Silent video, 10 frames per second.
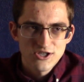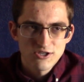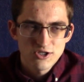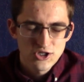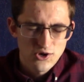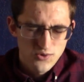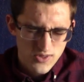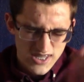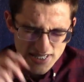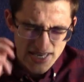So
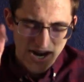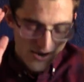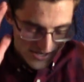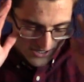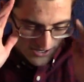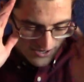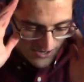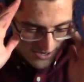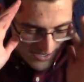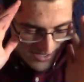this
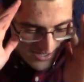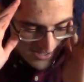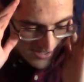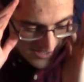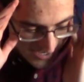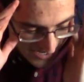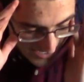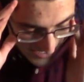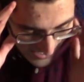character that